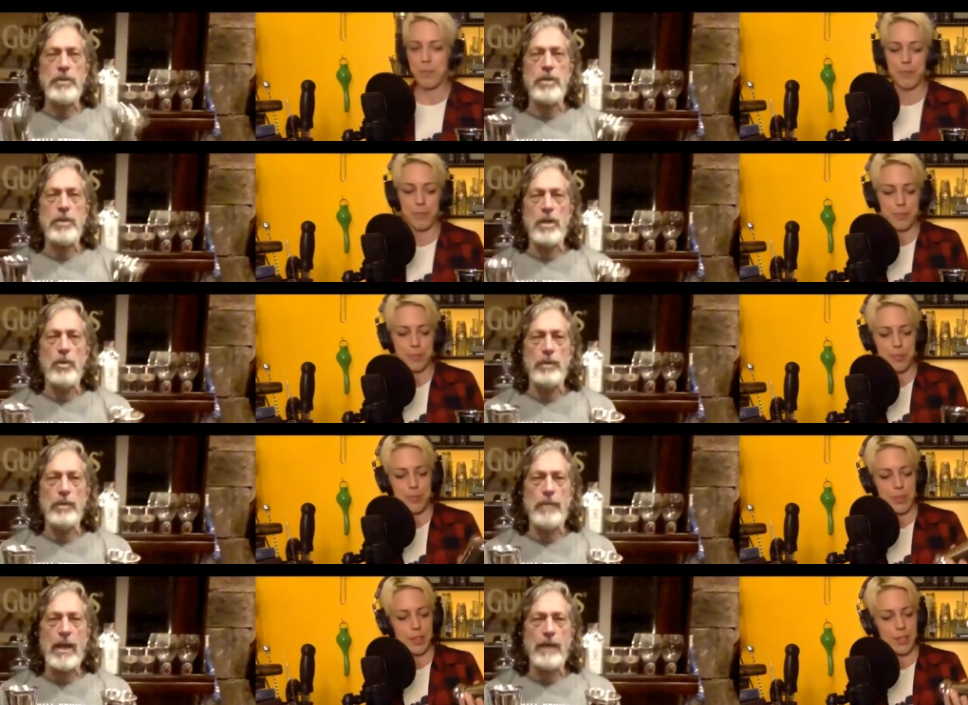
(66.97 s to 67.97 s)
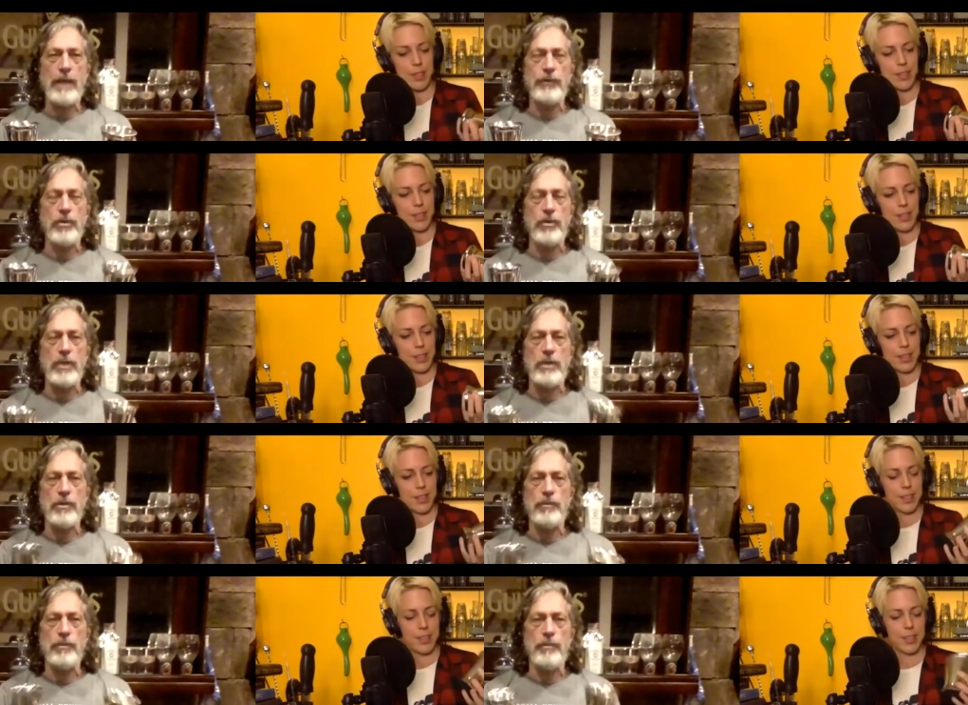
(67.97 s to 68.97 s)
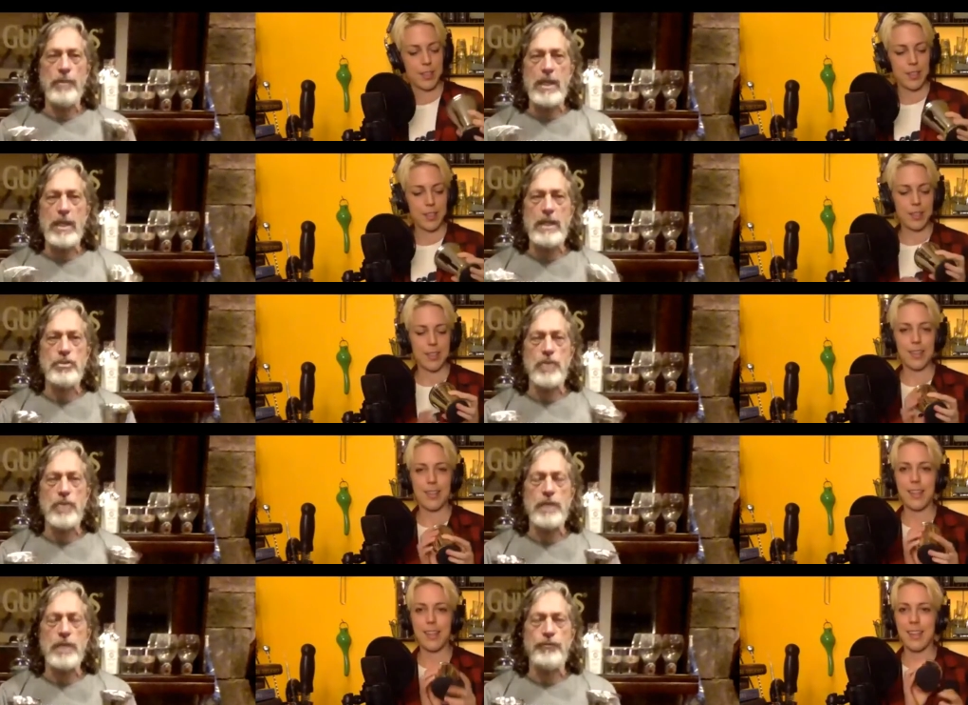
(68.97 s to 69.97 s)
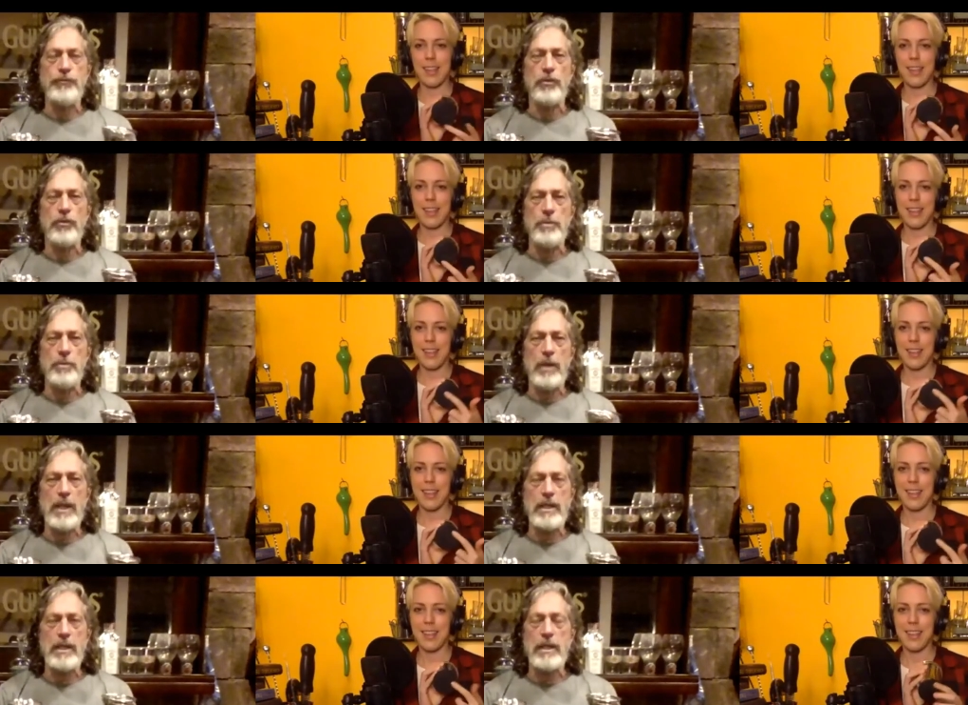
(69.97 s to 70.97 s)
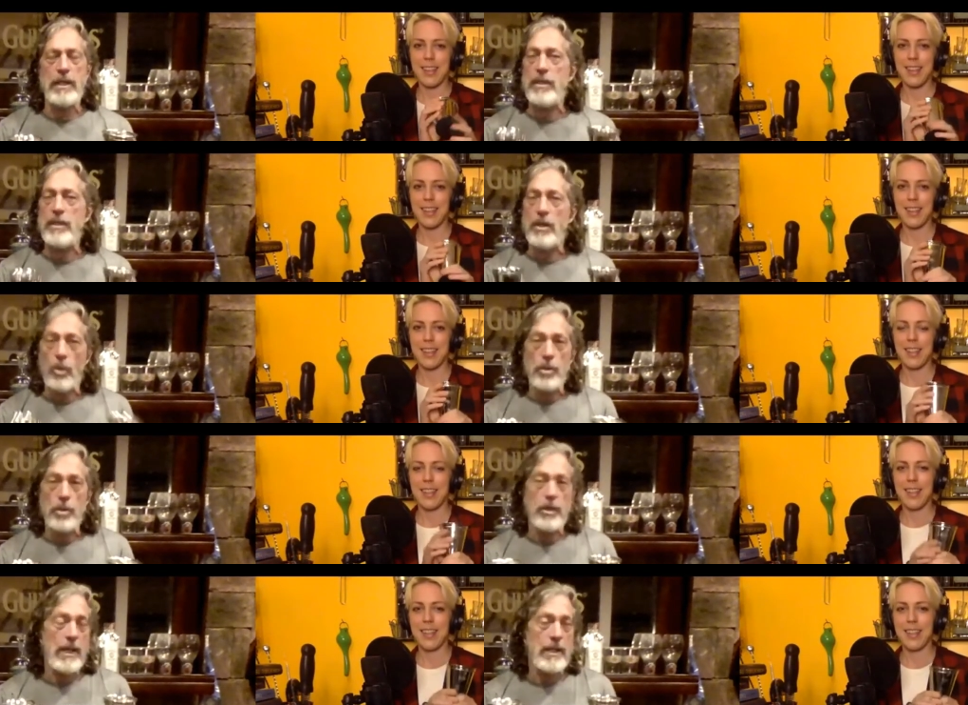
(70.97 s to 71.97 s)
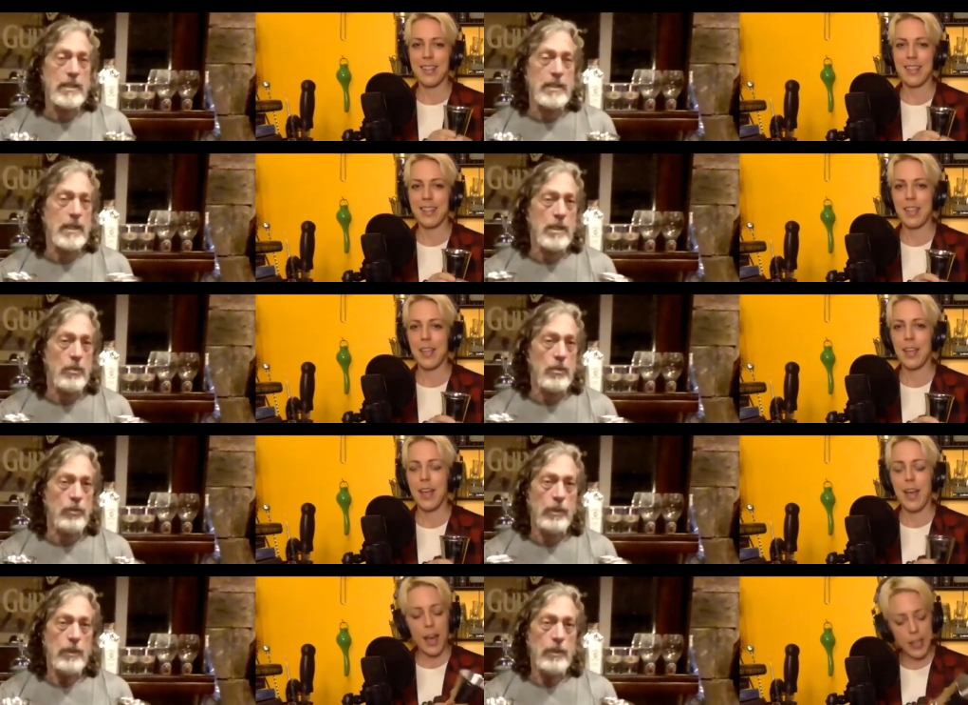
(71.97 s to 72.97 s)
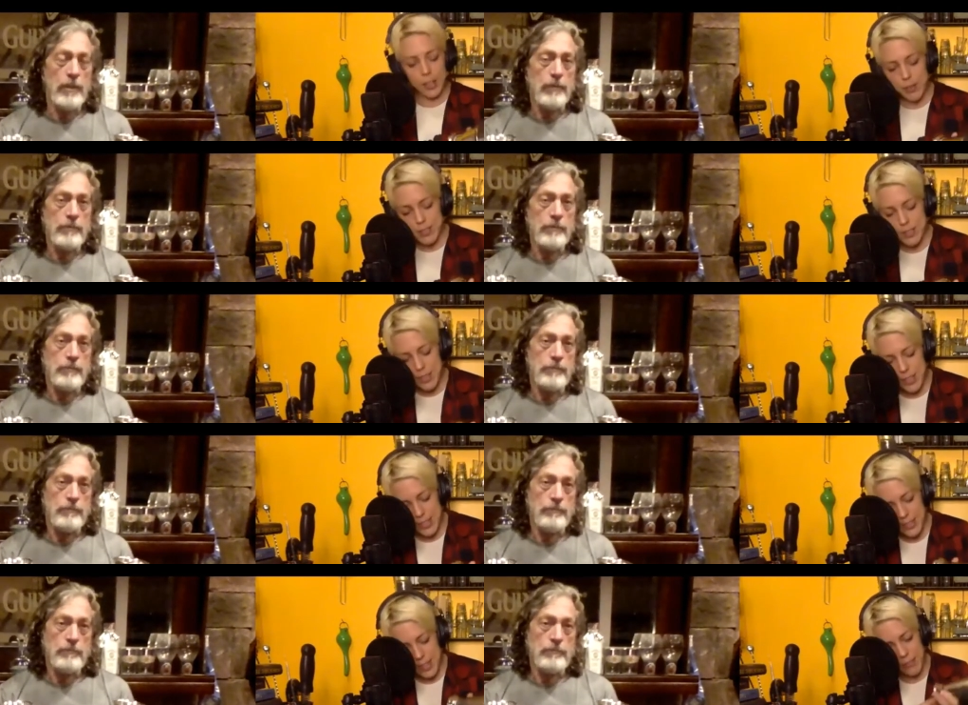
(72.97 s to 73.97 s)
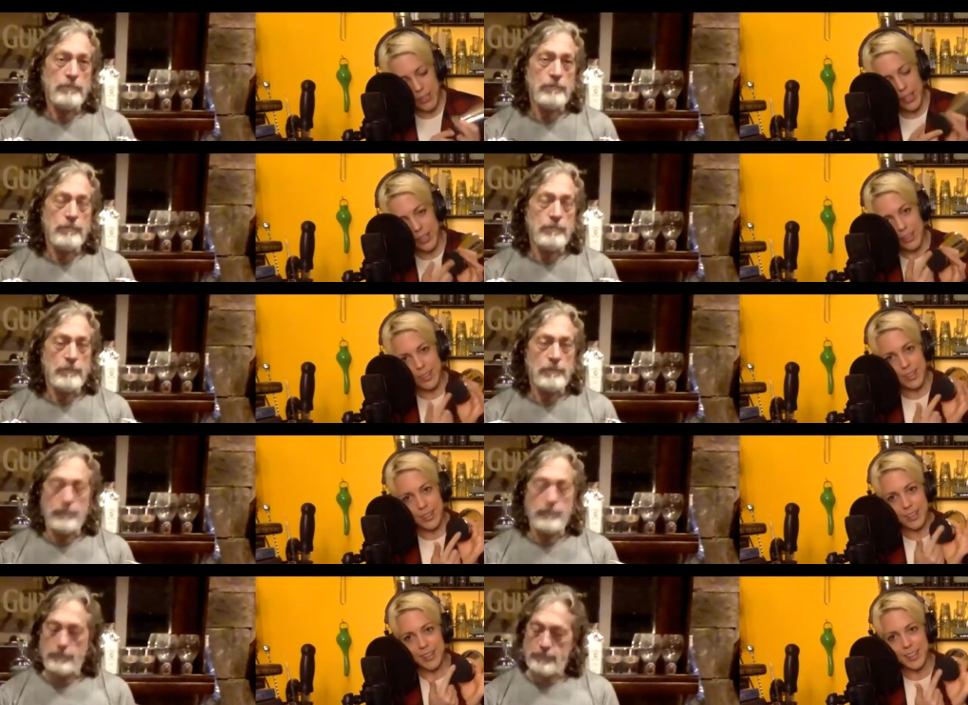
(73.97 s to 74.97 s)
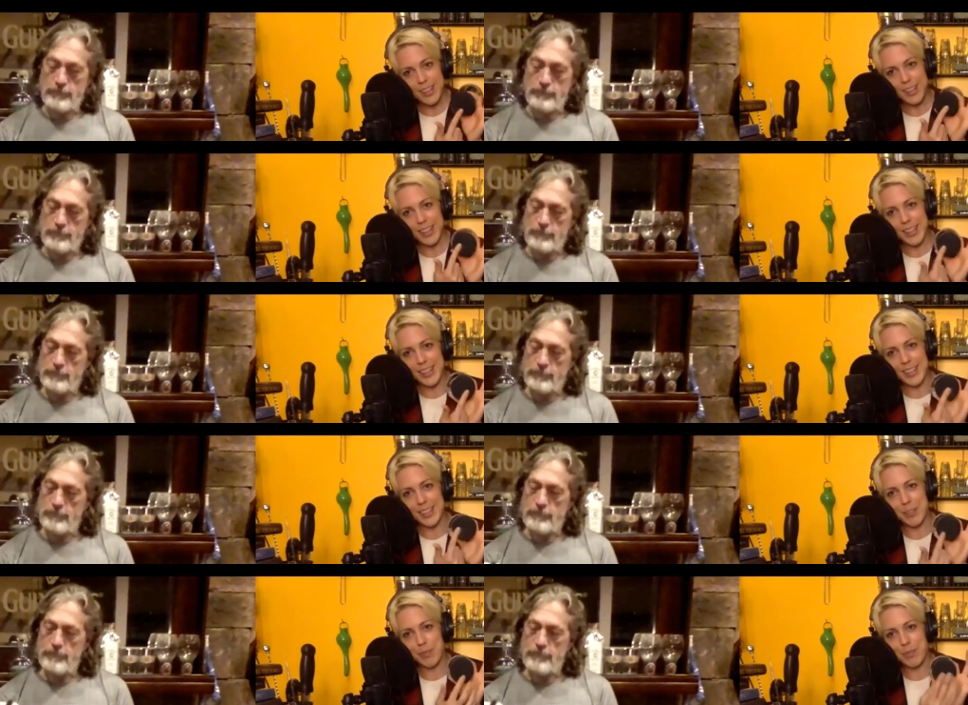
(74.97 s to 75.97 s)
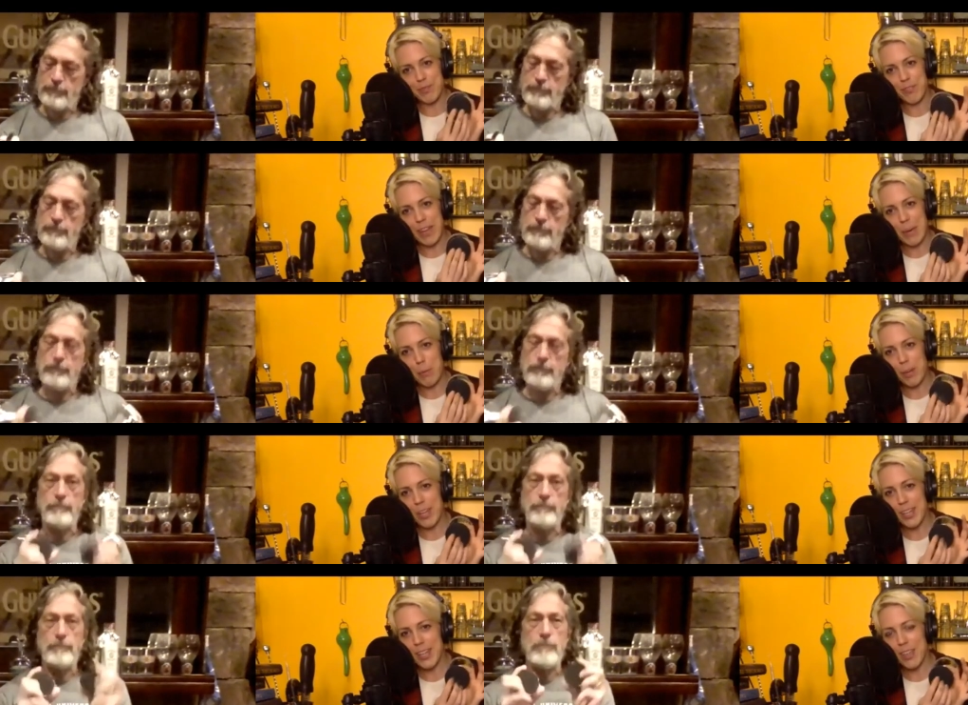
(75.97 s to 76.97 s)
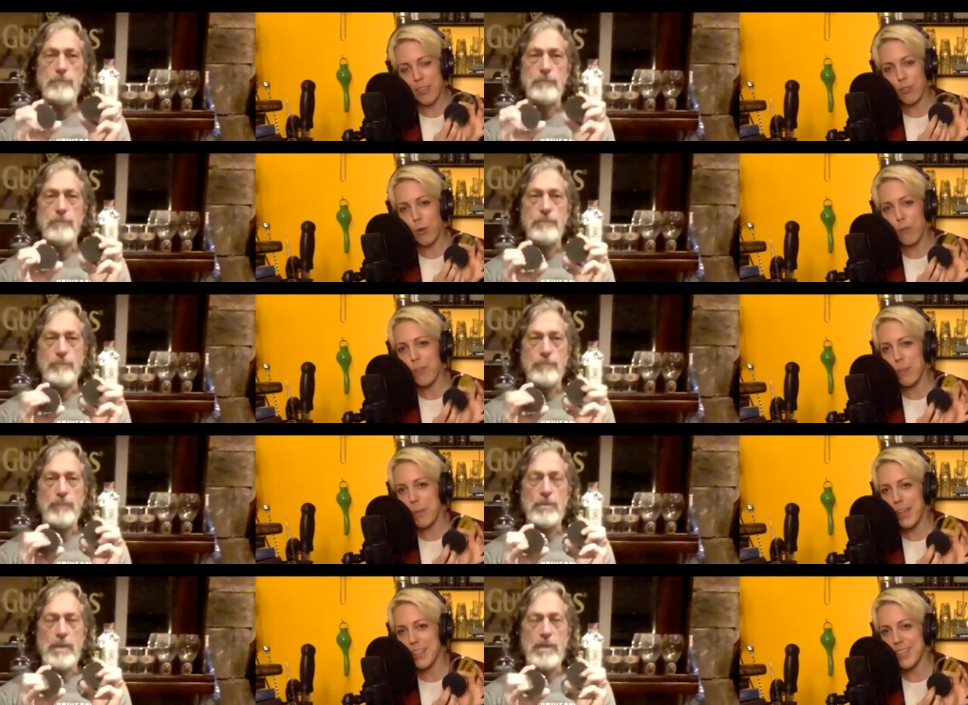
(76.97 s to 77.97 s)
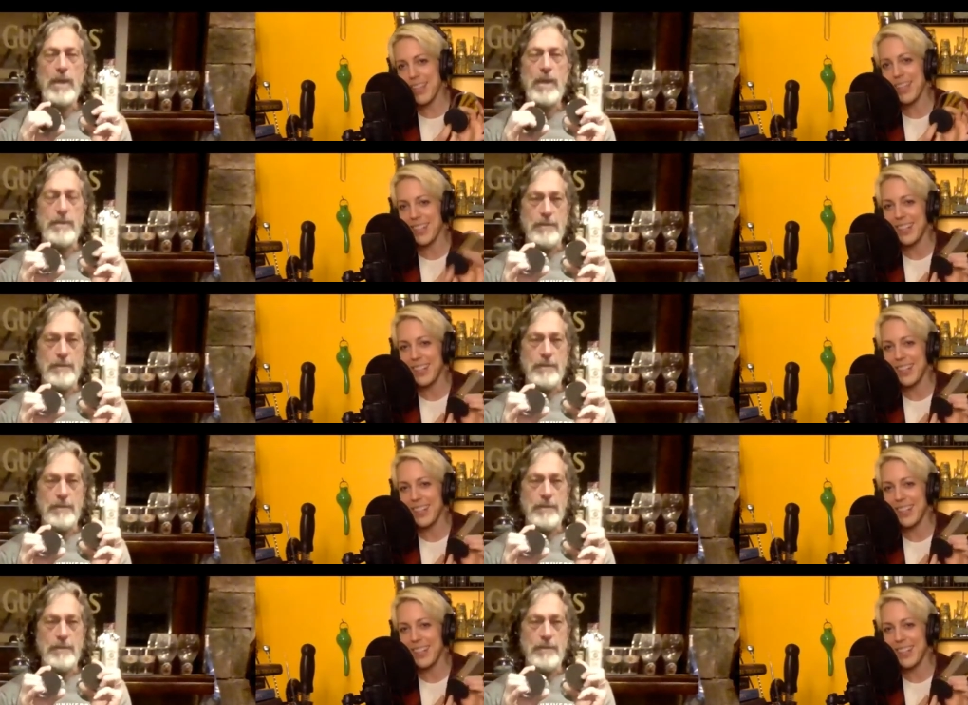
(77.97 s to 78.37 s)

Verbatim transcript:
Speaker 1: can hold it by so that your the heat transfer from your hand doesn't get in there or your hand doesn't get cold.
Speaker 2: I noticed that these have like the the like the fabricy trophy basin. Yeah.